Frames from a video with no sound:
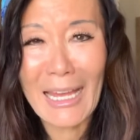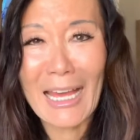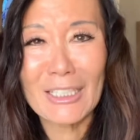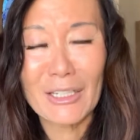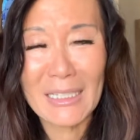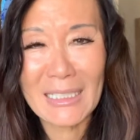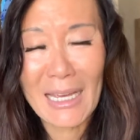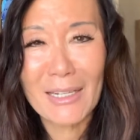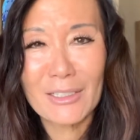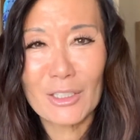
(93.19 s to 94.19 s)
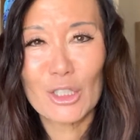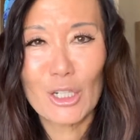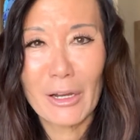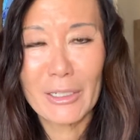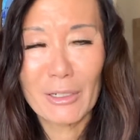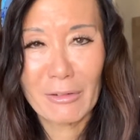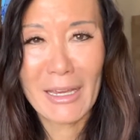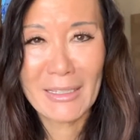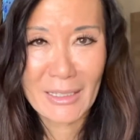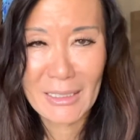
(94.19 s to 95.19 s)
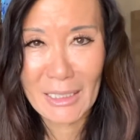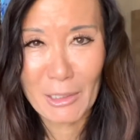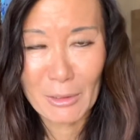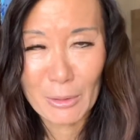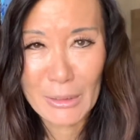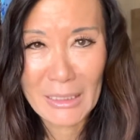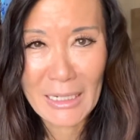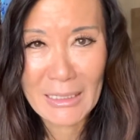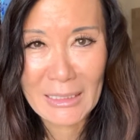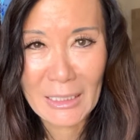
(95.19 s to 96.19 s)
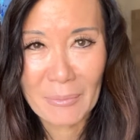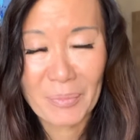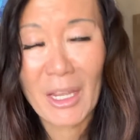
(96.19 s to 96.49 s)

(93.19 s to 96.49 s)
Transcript: And so they started to try and create this here in Kusadasi.